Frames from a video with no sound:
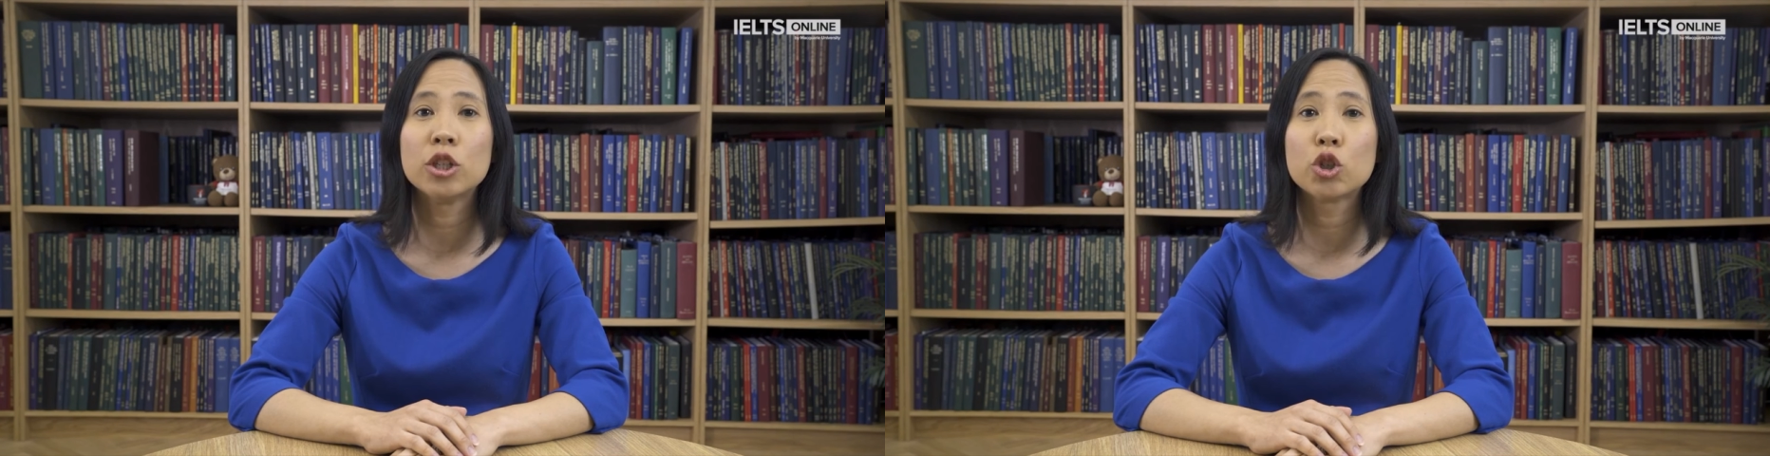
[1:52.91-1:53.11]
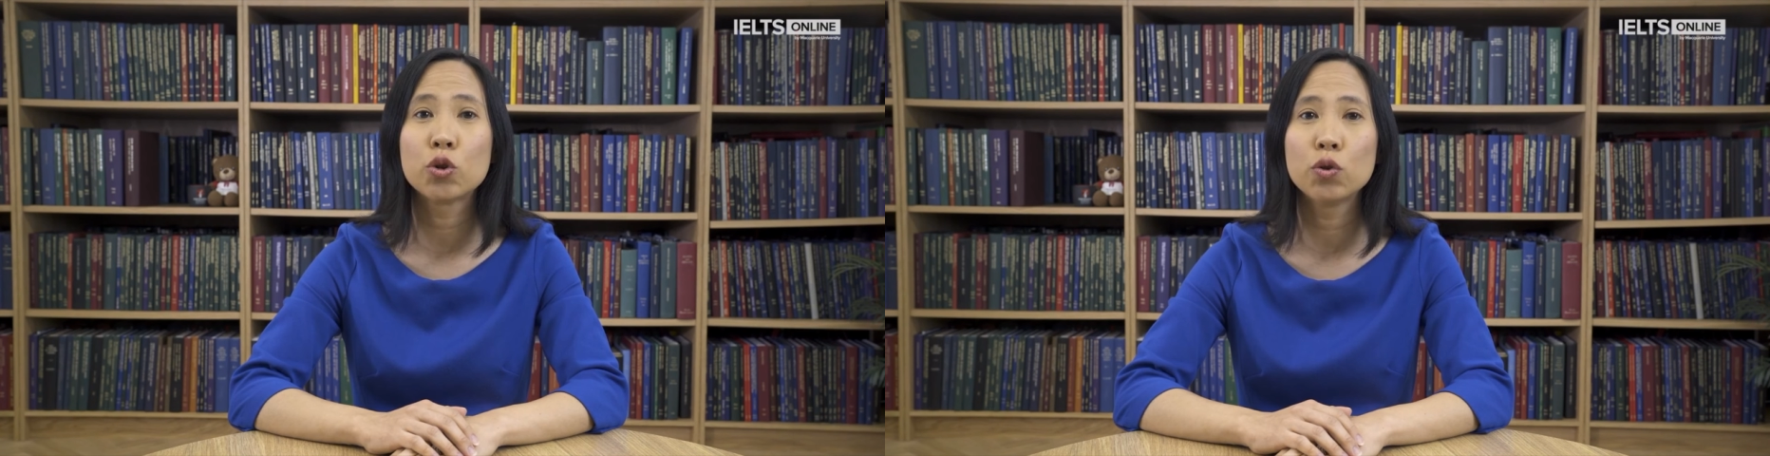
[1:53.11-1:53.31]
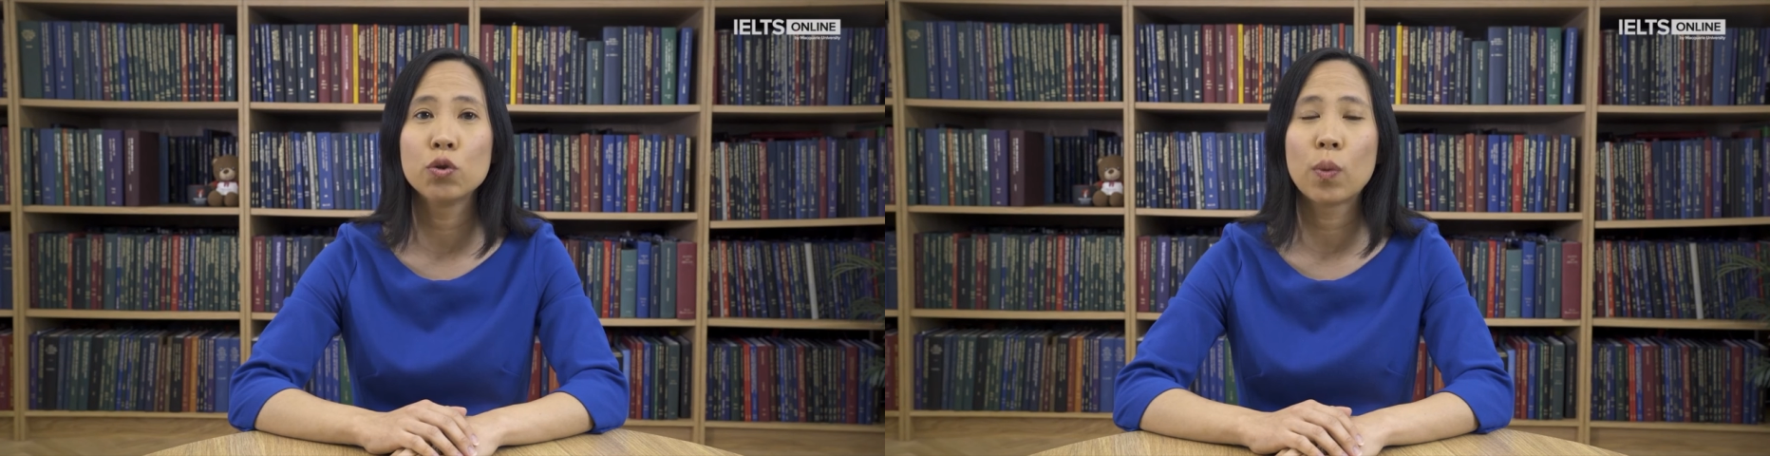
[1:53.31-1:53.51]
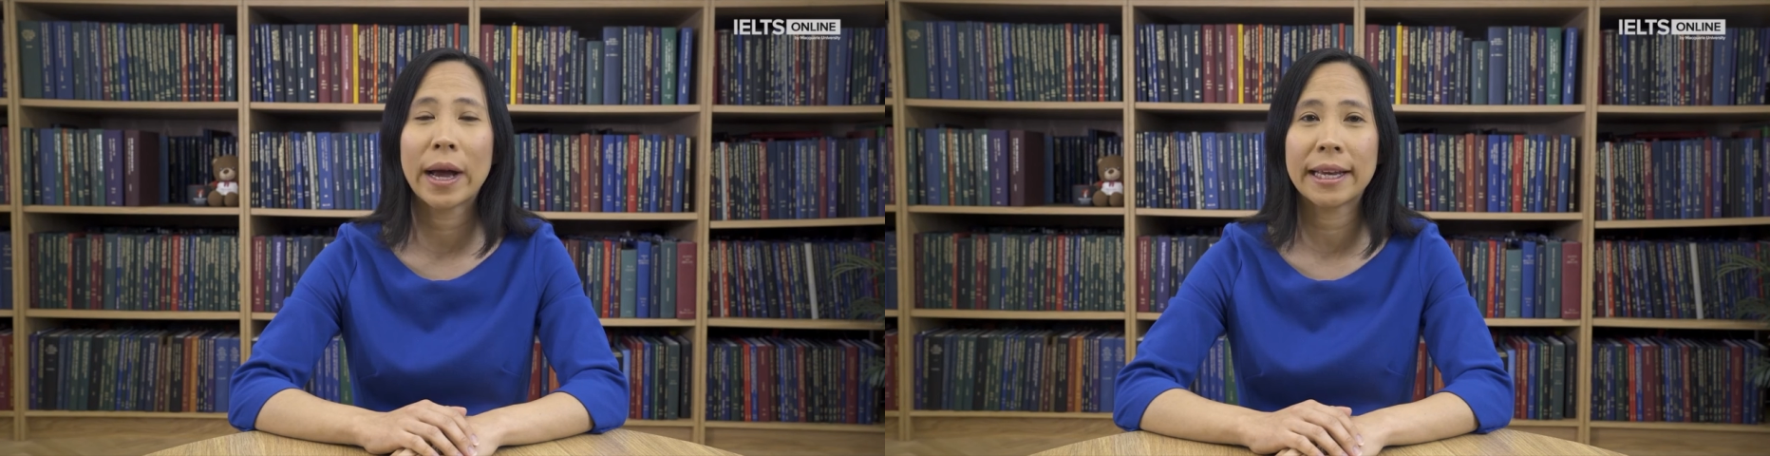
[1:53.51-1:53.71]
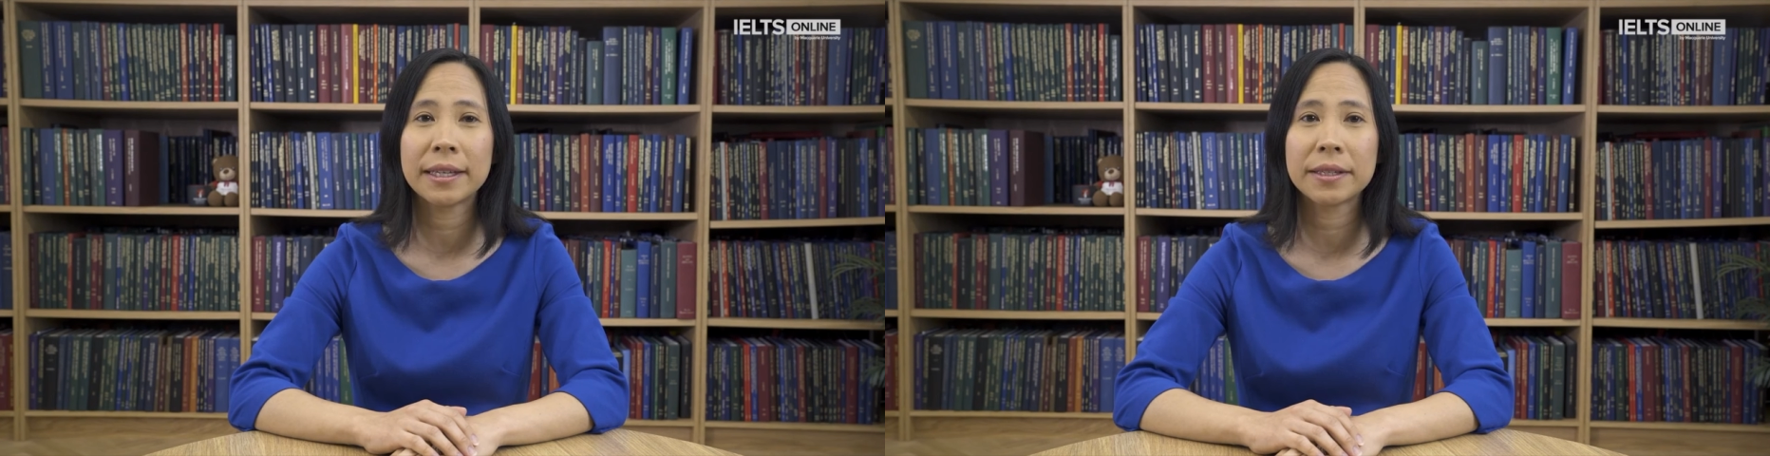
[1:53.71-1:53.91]
in 2
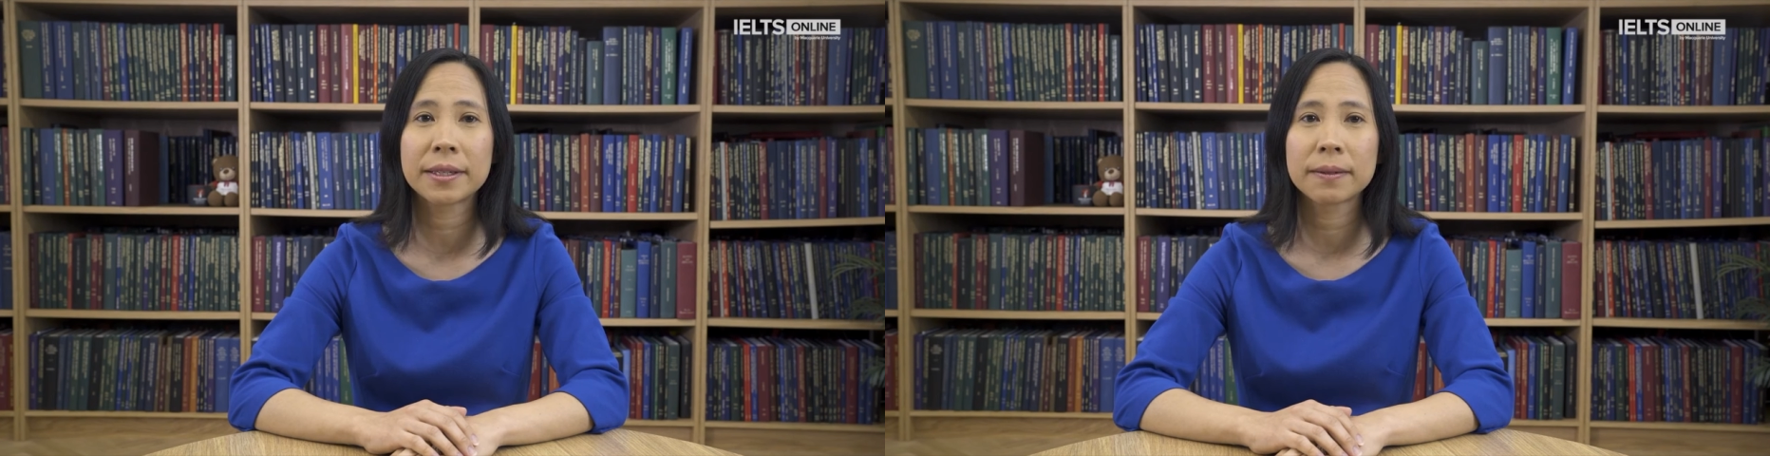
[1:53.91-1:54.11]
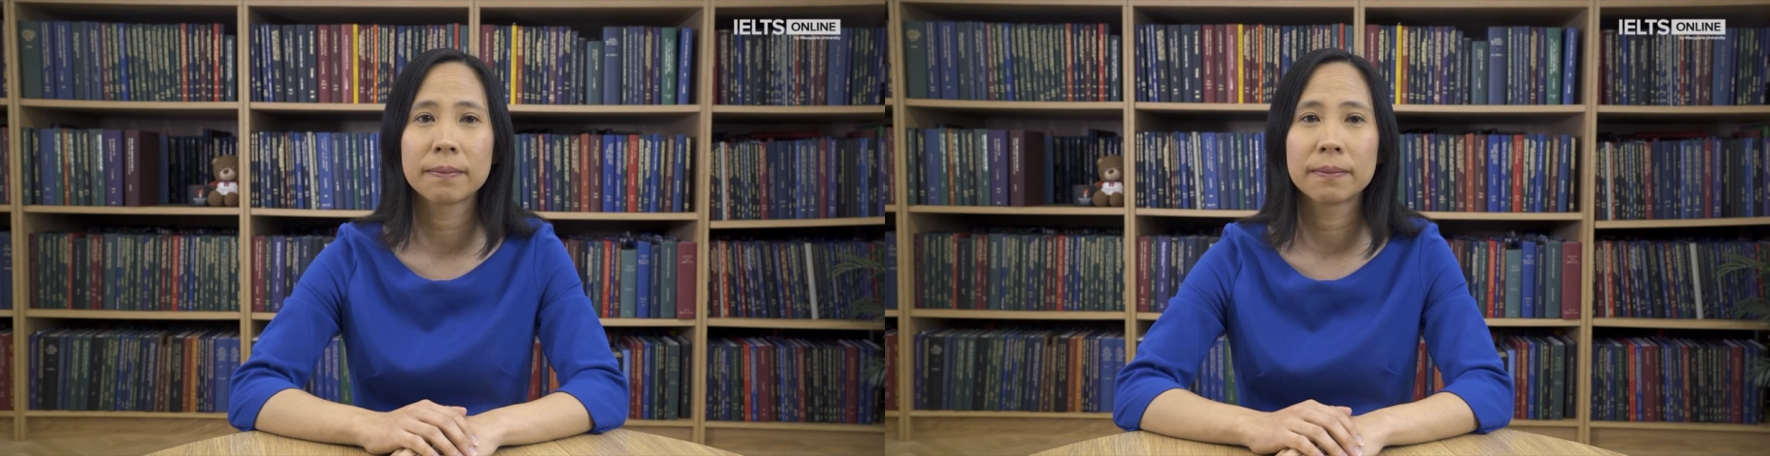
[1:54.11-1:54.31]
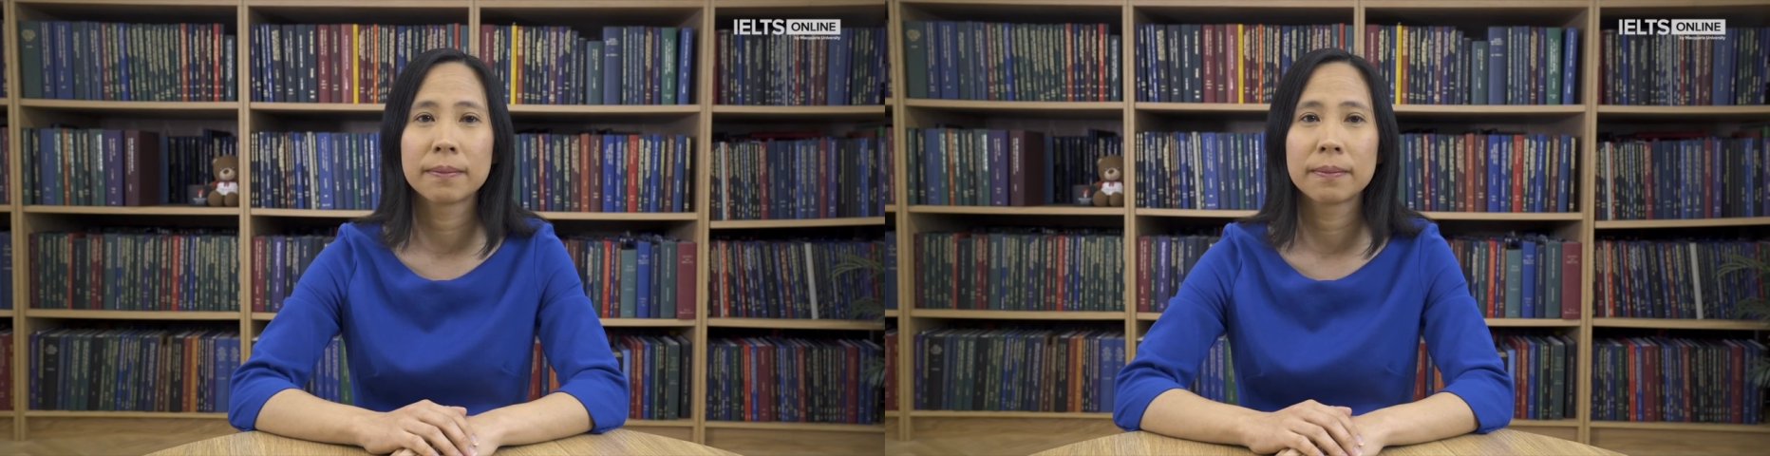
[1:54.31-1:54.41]
ways.